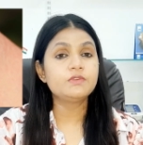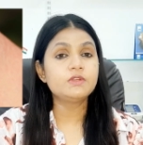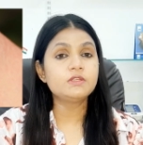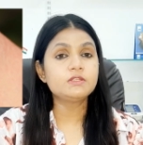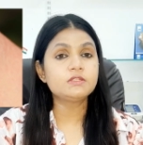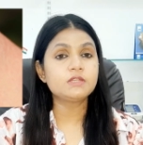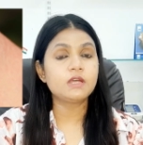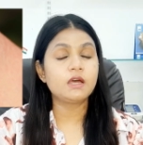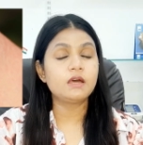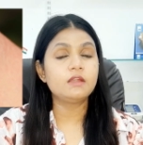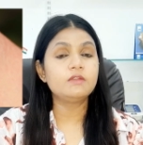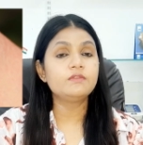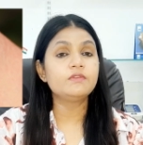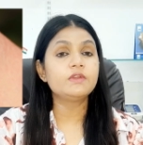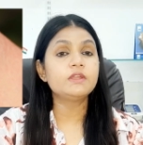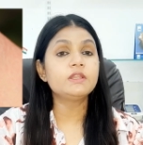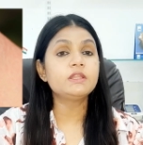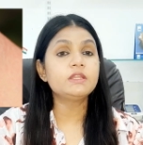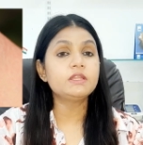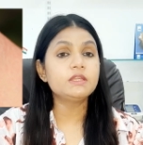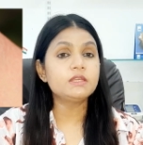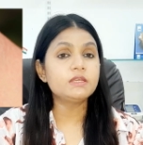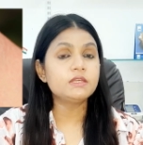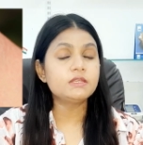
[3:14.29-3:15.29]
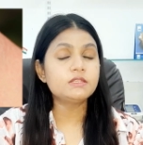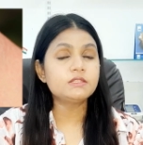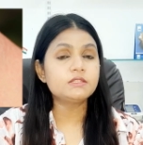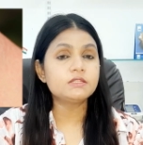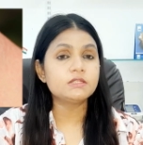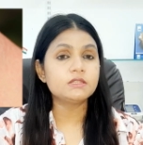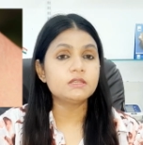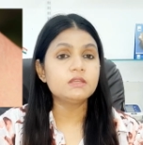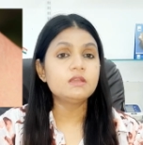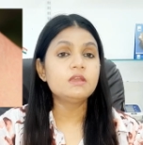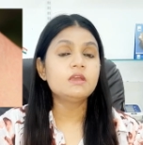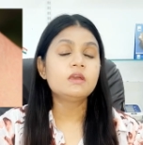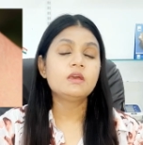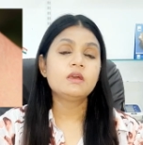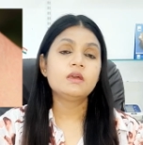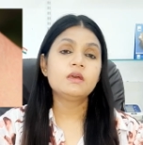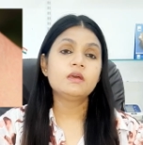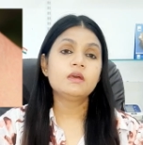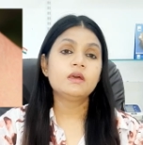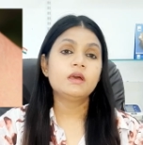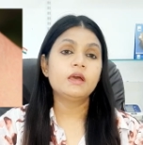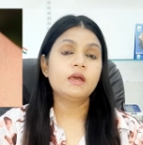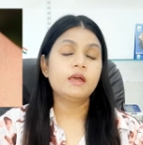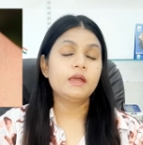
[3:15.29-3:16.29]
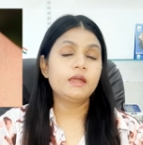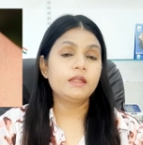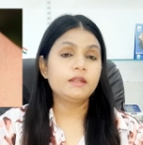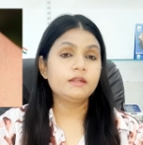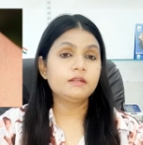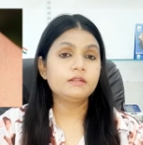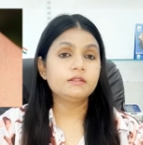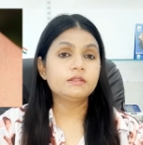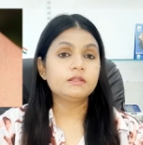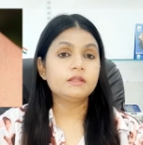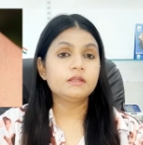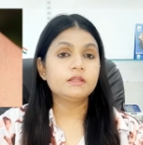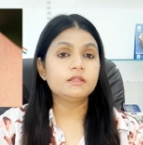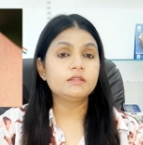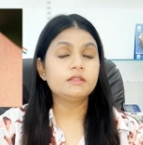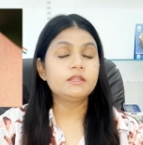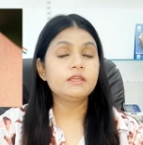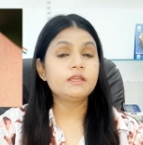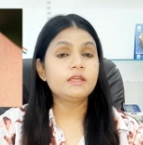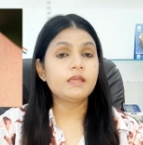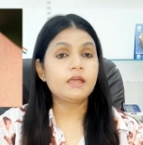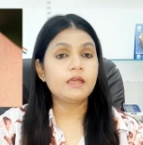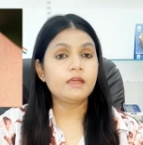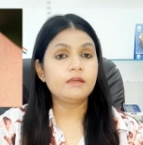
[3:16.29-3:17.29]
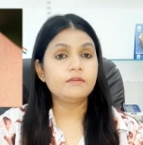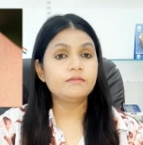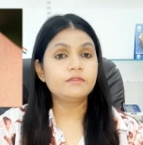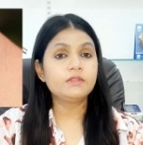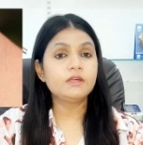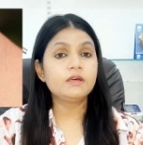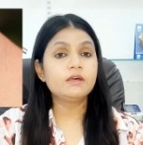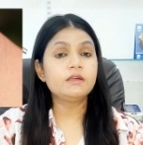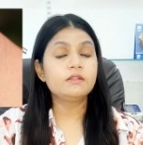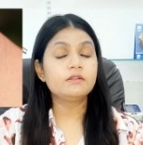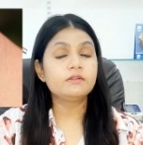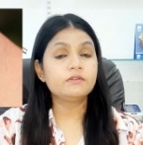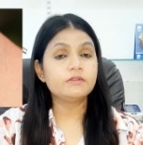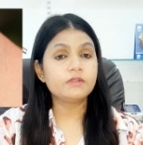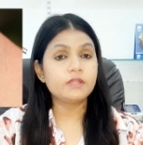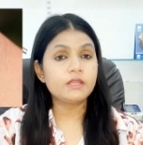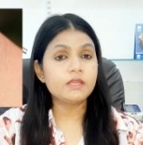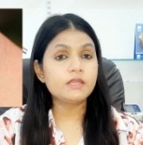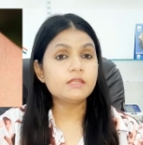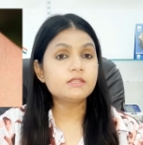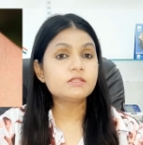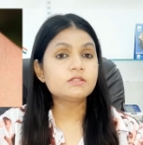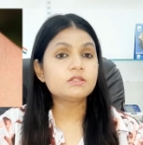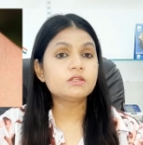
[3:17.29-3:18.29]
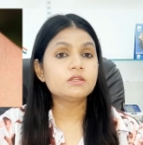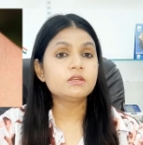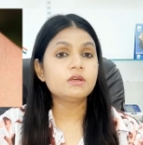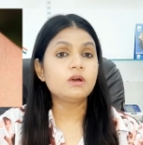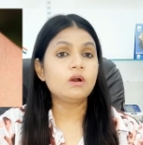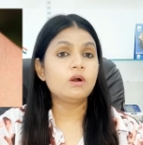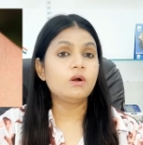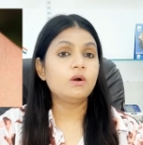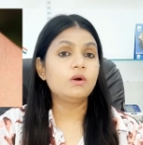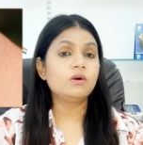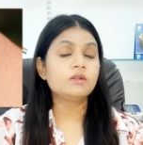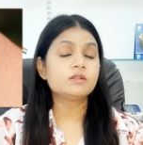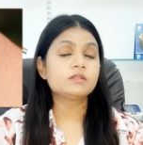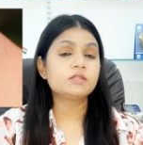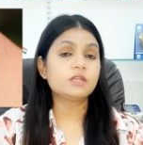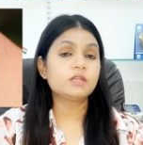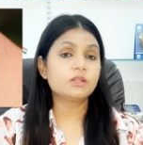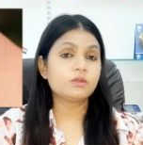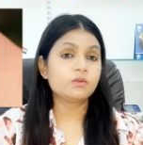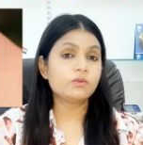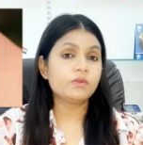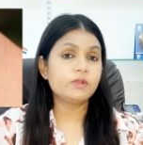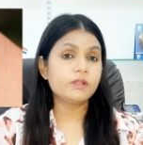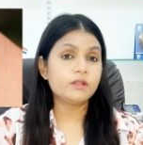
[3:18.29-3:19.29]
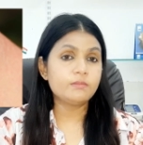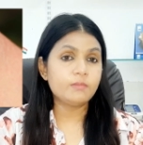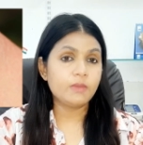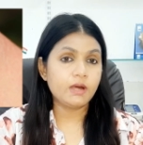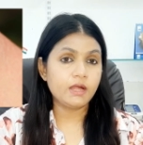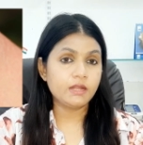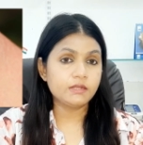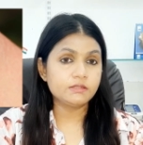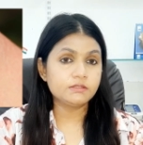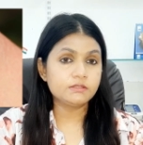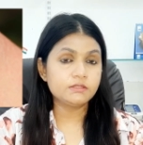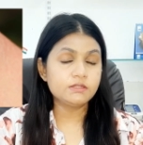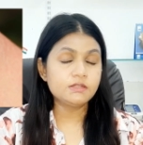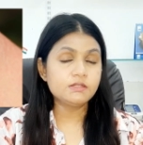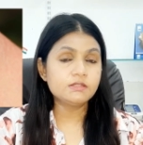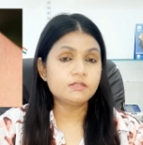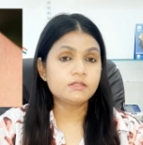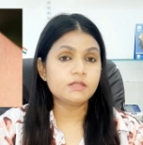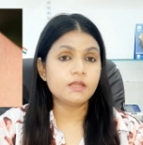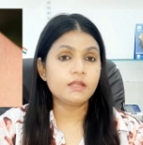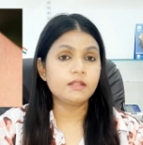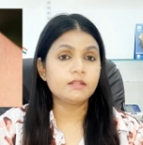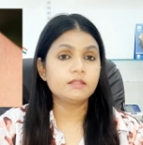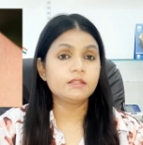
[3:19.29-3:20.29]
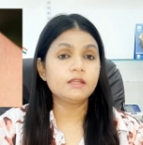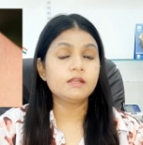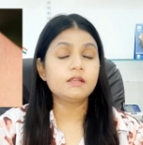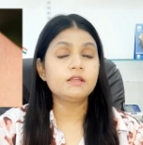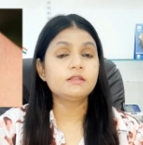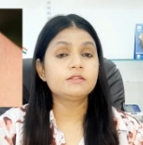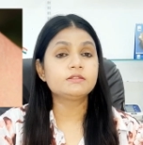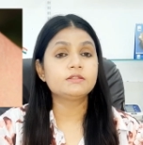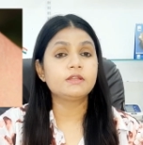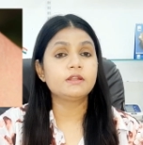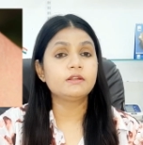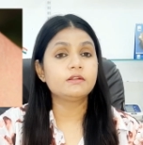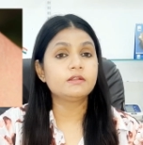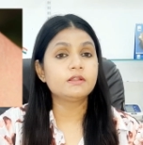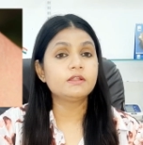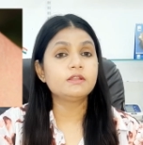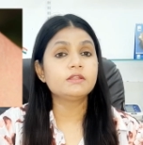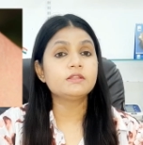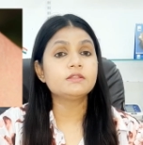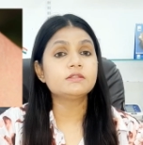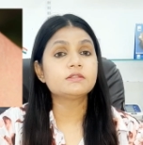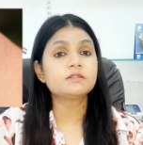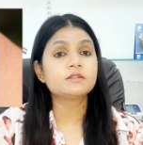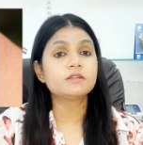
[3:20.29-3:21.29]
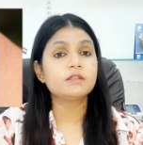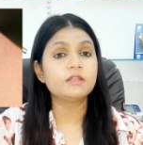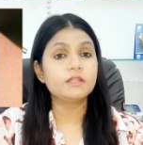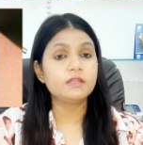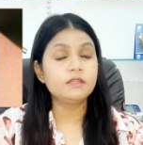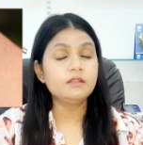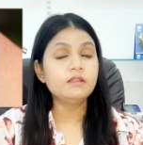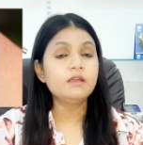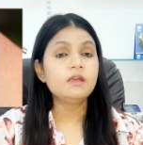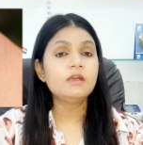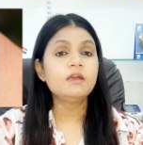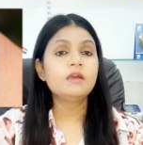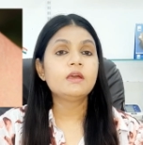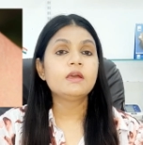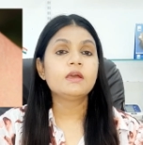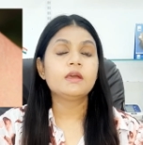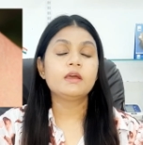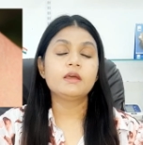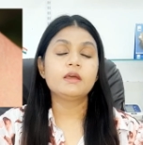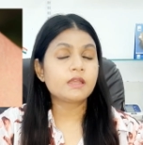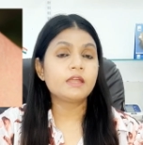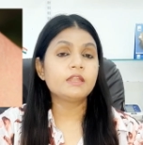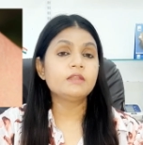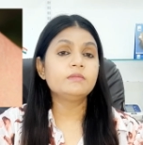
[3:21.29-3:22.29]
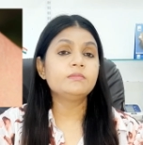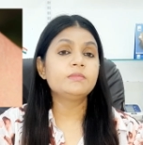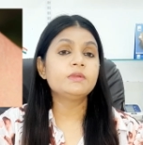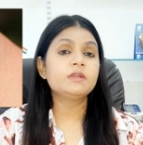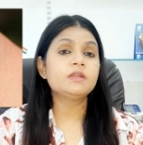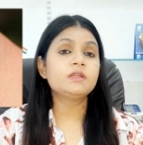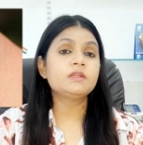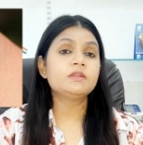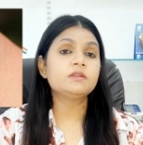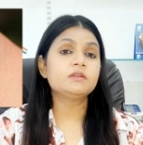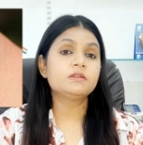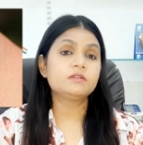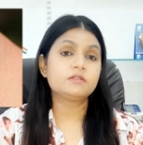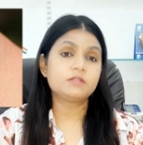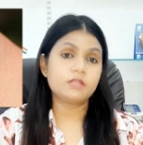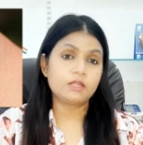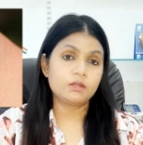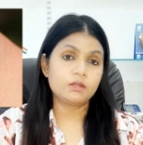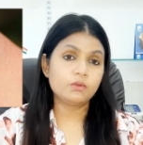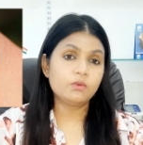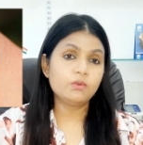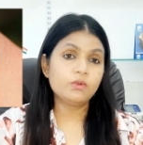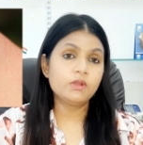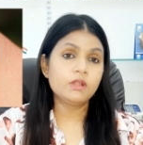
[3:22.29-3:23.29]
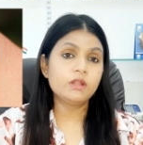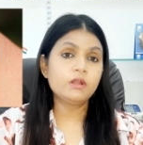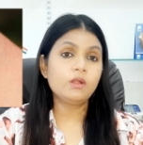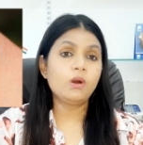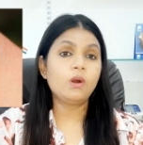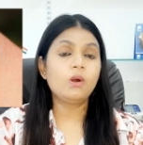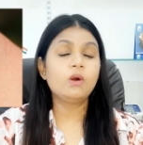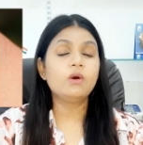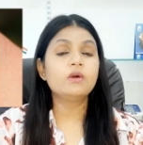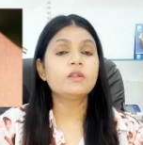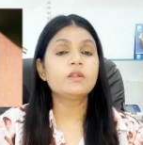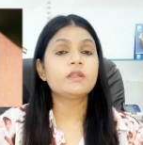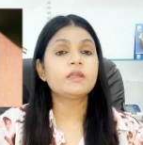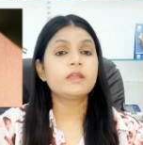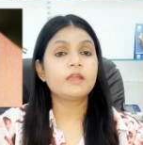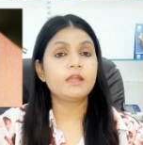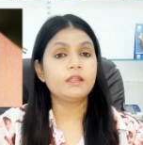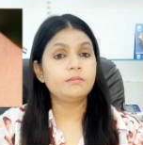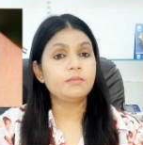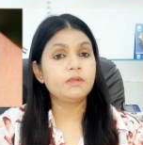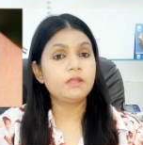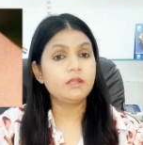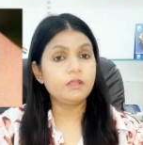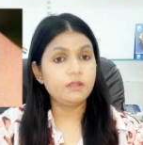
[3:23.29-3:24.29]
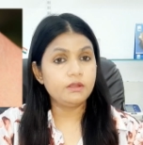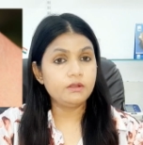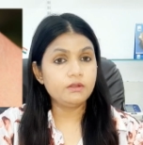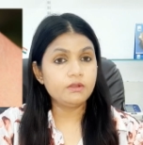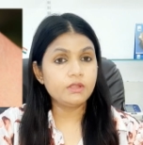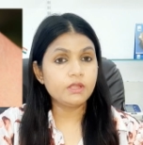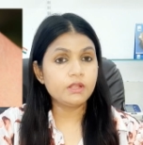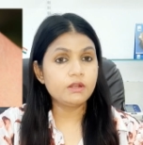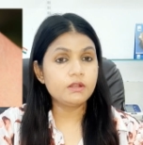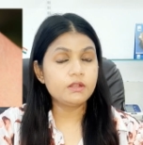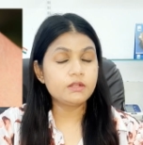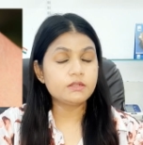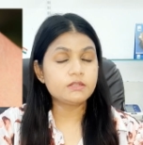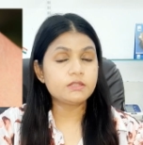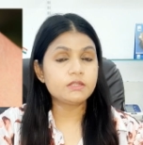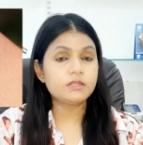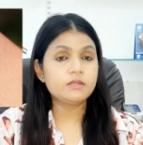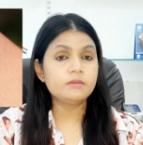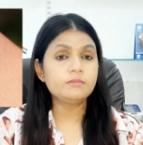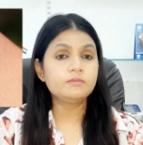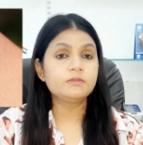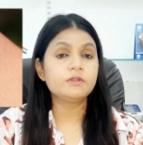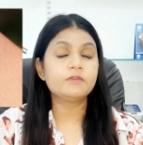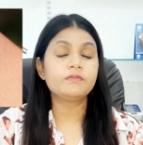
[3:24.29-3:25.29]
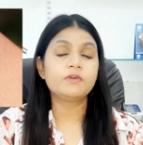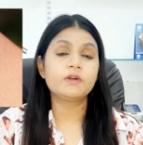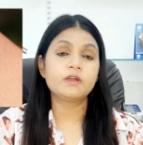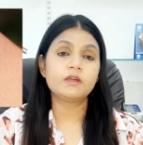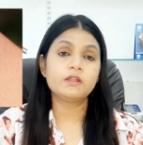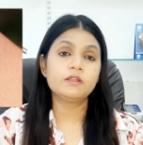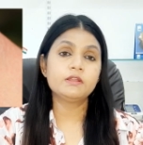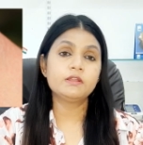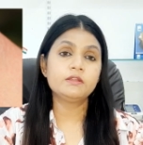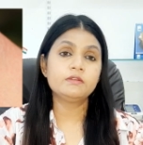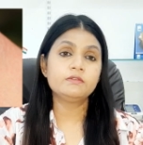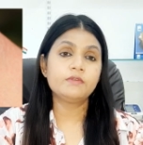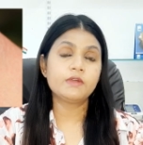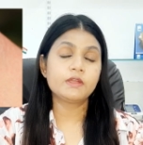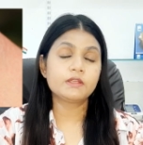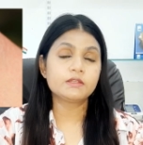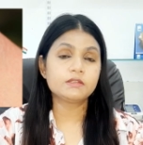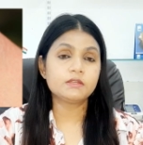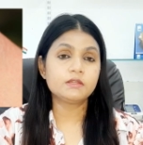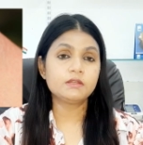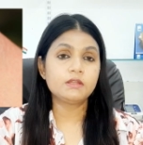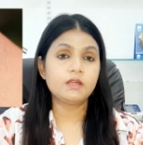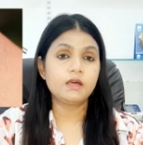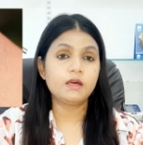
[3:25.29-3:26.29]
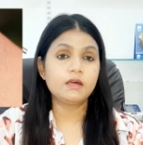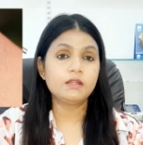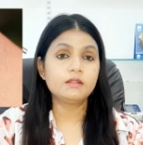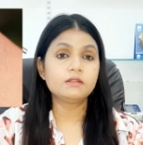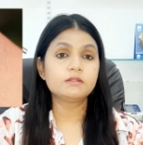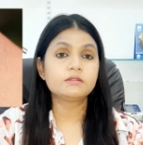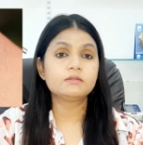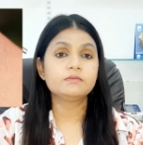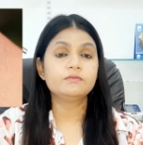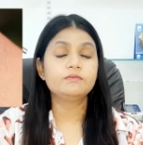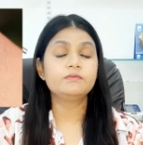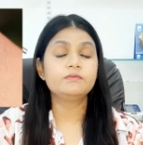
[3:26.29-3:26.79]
which are very itchy, and they have the raised or circular margins, and the central is clean. Can be circular or can be irregular shape. The fungal infection are